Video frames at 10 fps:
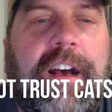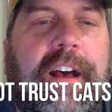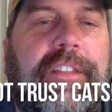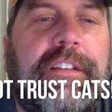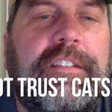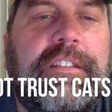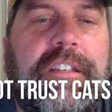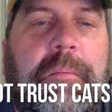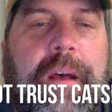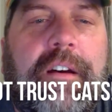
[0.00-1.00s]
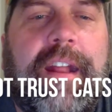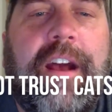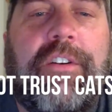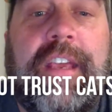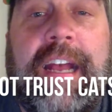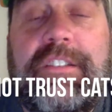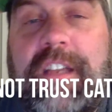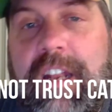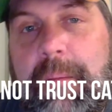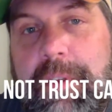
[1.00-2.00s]
This is about how cats
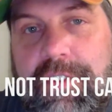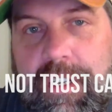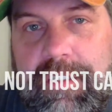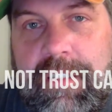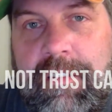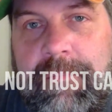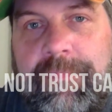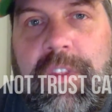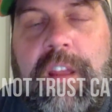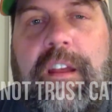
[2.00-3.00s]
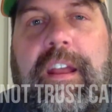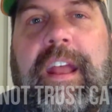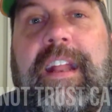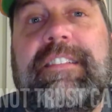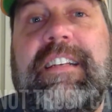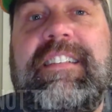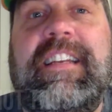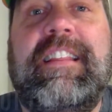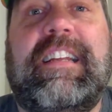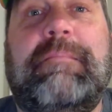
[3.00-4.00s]
cannot be trusted. And as I
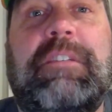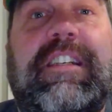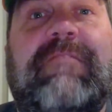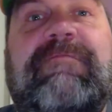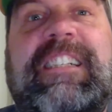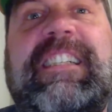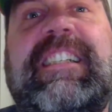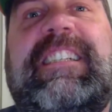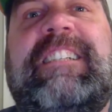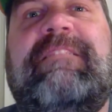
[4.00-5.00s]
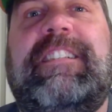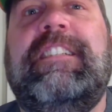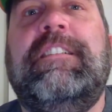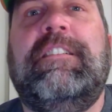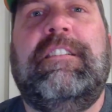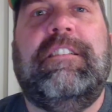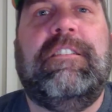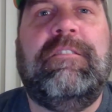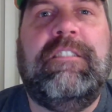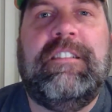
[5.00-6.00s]
say that, I'm looking right at Gary,
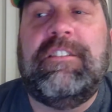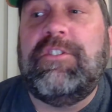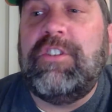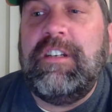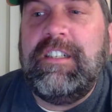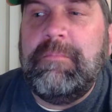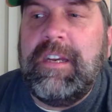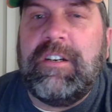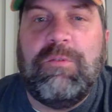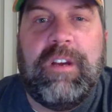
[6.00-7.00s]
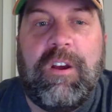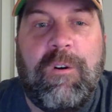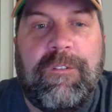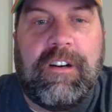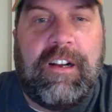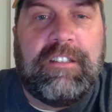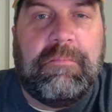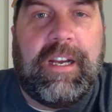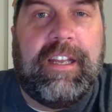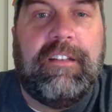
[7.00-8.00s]
who is trying to make her way over onto
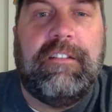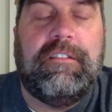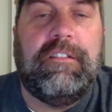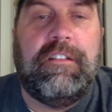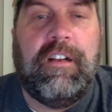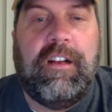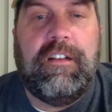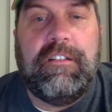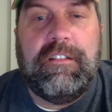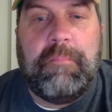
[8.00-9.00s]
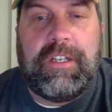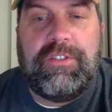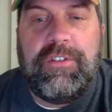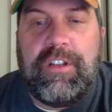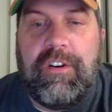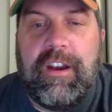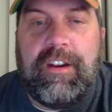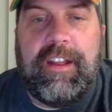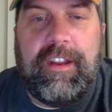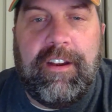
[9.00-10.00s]
my studio
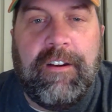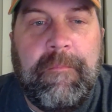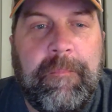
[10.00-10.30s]
area here.